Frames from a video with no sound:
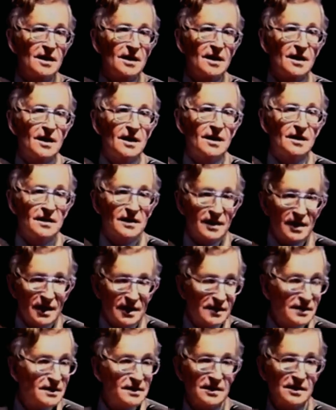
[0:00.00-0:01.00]

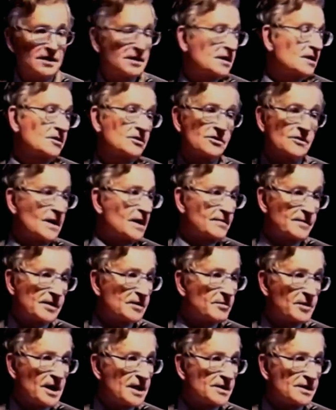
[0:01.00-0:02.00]
And it goes right up to
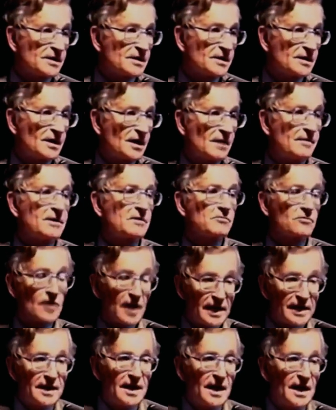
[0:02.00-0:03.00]
the present. I mean,
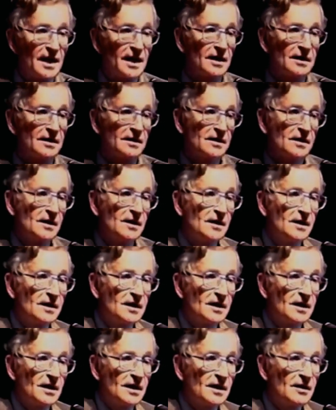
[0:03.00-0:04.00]
right now,
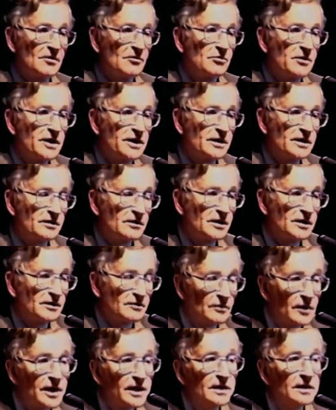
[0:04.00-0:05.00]

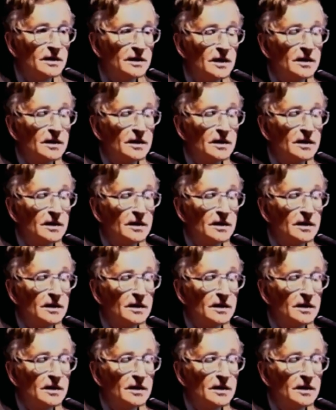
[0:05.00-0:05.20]
when